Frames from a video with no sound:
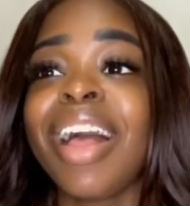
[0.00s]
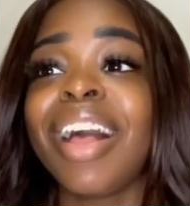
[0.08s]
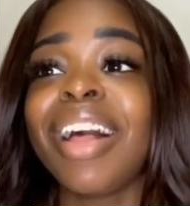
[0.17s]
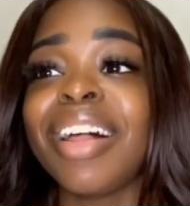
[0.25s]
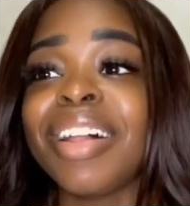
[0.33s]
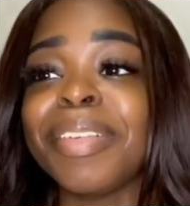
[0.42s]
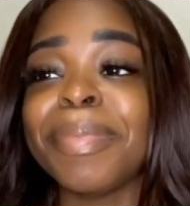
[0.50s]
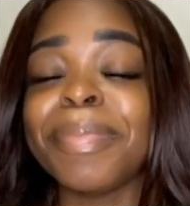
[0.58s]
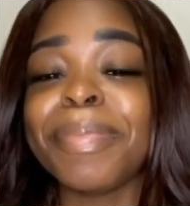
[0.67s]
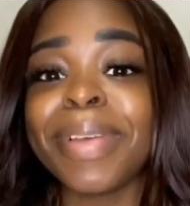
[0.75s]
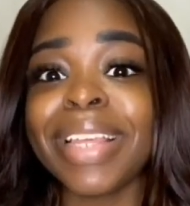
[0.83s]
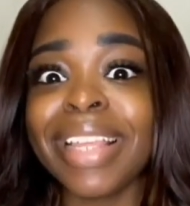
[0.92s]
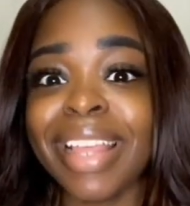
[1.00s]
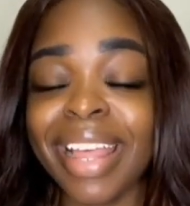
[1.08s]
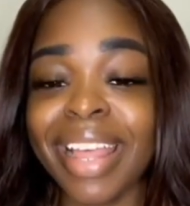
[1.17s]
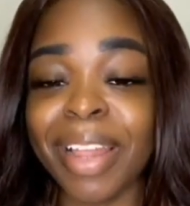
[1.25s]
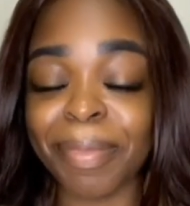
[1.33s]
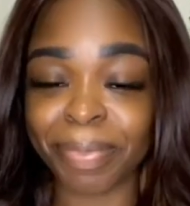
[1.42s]
But
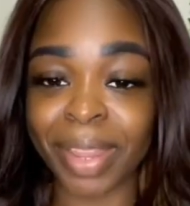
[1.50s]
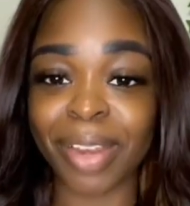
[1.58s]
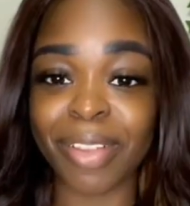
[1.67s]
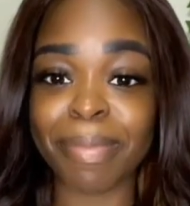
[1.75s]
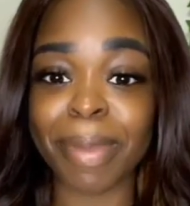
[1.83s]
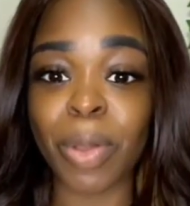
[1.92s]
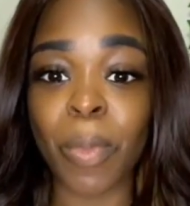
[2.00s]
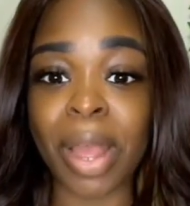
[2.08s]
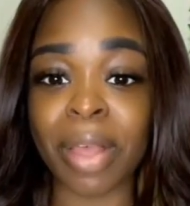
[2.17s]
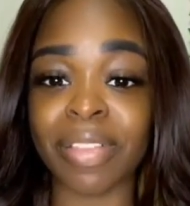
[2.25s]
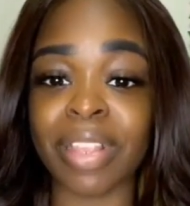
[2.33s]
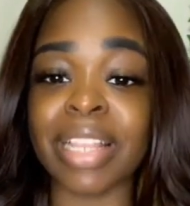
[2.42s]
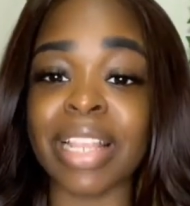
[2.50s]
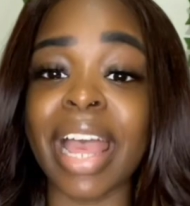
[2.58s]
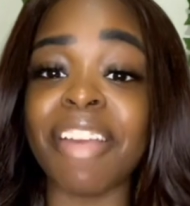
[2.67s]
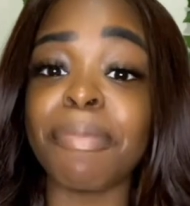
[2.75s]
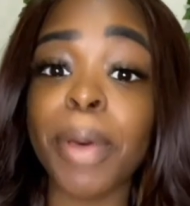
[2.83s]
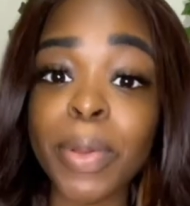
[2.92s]
yeah, I know it's been a while since
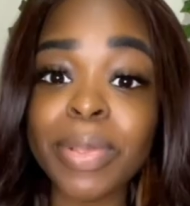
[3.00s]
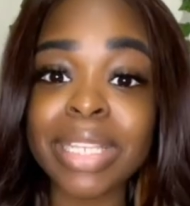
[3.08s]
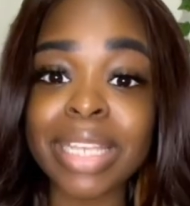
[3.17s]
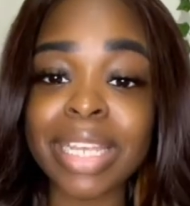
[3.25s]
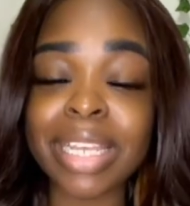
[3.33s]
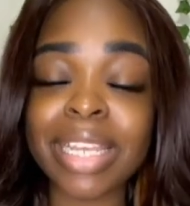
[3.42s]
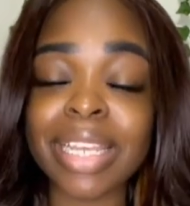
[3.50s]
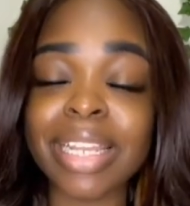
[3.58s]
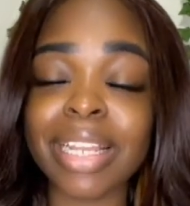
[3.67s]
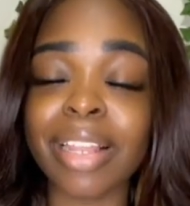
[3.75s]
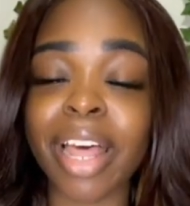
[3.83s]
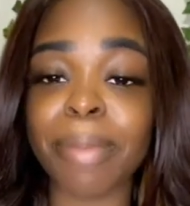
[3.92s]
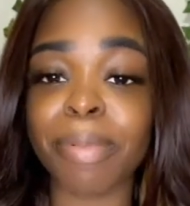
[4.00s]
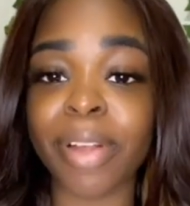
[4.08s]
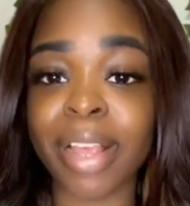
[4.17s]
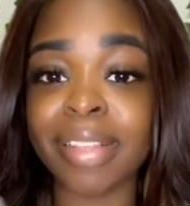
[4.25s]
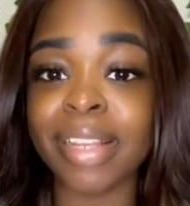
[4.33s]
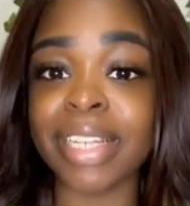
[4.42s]
I've posted, a lot of
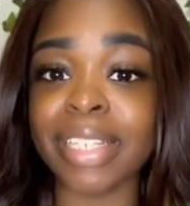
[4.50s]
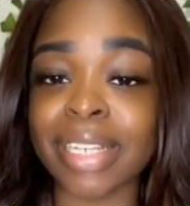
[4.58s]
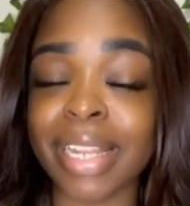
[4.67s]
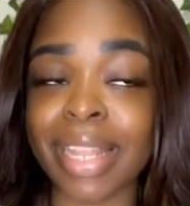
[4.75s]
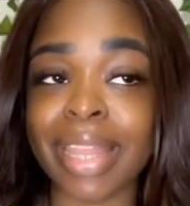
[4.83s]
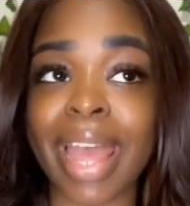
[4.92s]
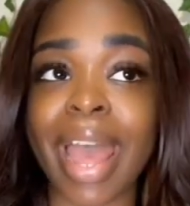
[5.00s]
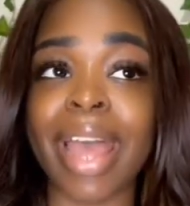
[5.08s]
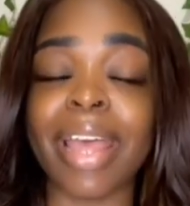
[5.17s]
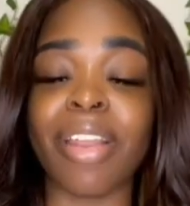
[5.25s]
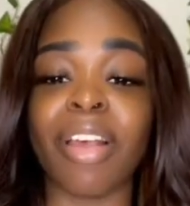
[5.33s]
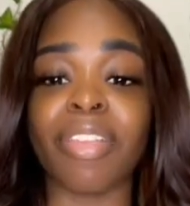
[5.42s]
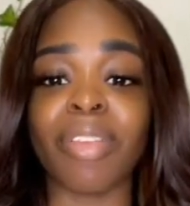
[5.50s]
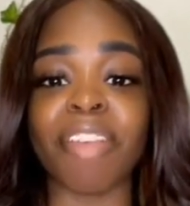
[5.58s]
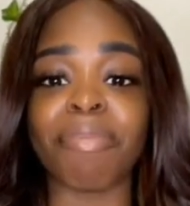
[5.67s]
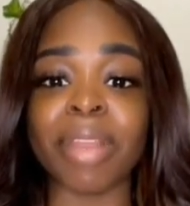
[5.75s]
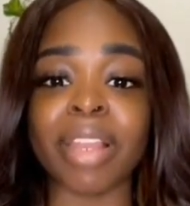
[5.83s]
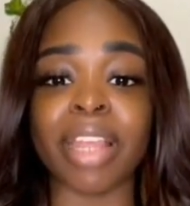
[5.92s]
procrastination in that, and also I've
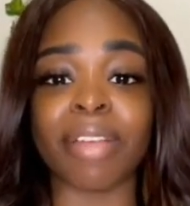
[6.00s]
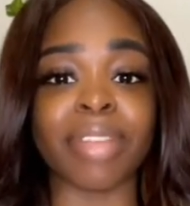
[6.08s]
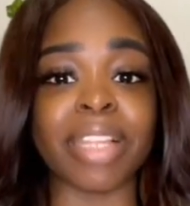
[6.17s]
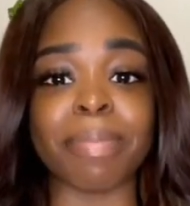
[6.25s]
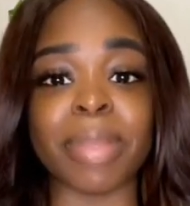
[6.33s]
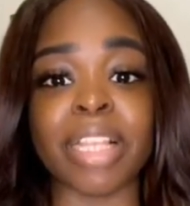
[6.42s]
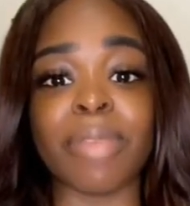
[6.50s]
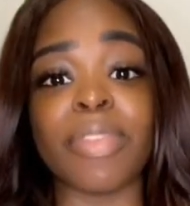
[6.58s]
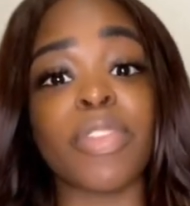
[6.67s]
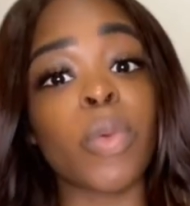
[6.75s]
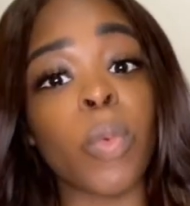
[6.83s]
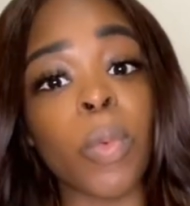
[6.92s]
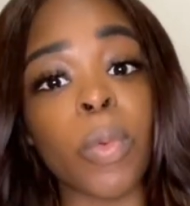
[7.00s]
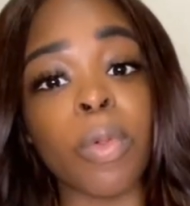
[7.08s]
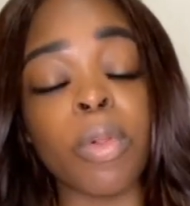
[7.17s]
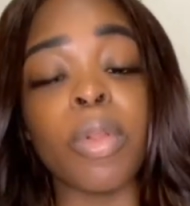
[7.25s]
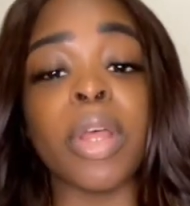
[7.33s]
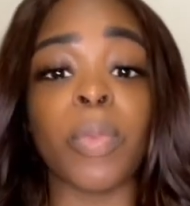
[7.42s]
been like really busy with
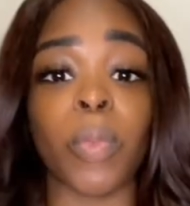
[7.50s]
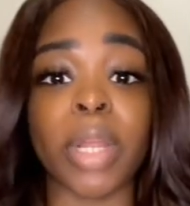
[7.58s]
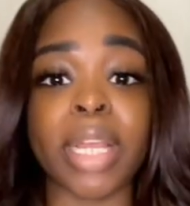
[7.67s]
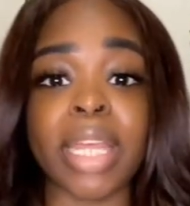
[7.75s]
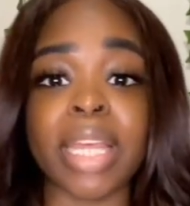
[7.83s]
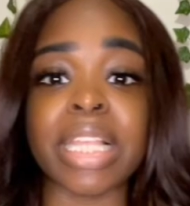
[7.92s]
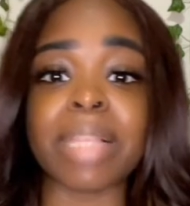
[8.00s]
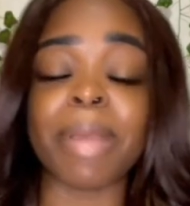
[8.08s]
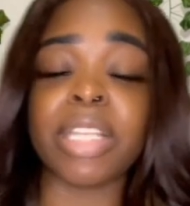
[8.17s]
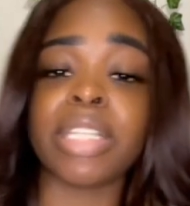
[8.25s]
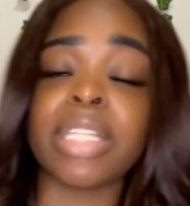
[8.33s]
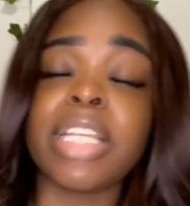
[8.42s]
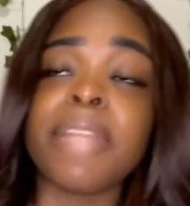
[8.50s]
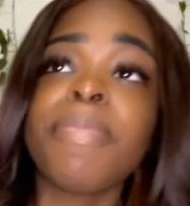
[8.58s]
school and working especially.